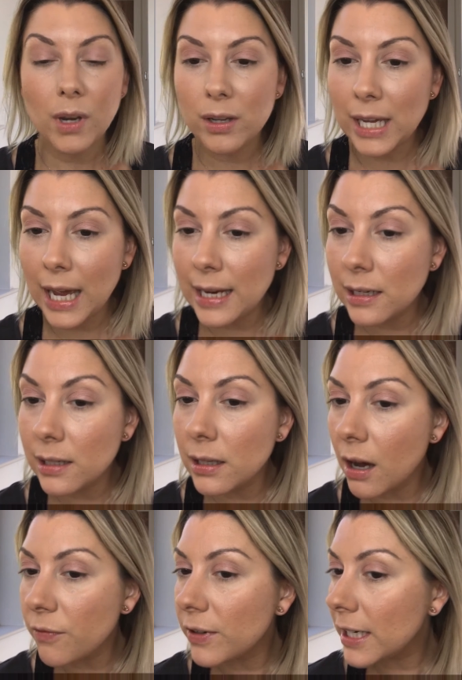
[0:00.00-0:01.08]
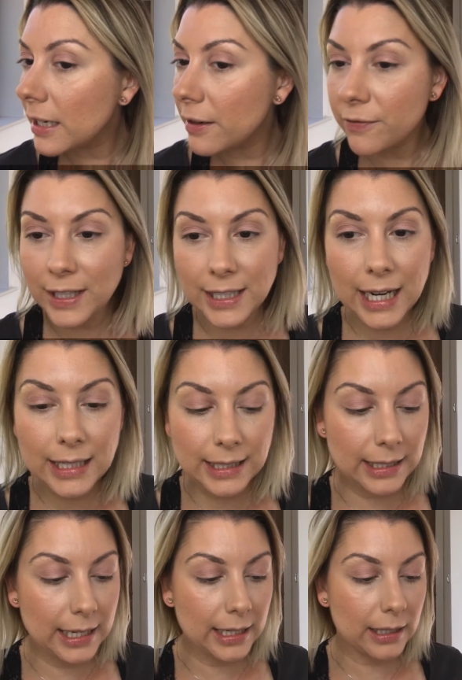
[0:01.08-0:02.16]
Okay, lovely,
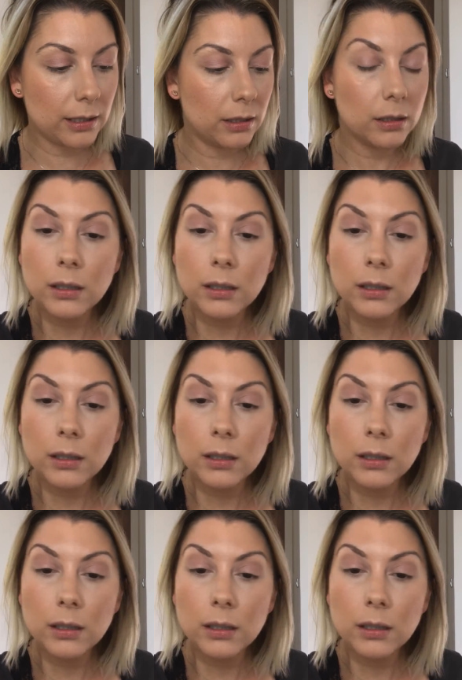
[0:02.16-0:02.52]
fantastic.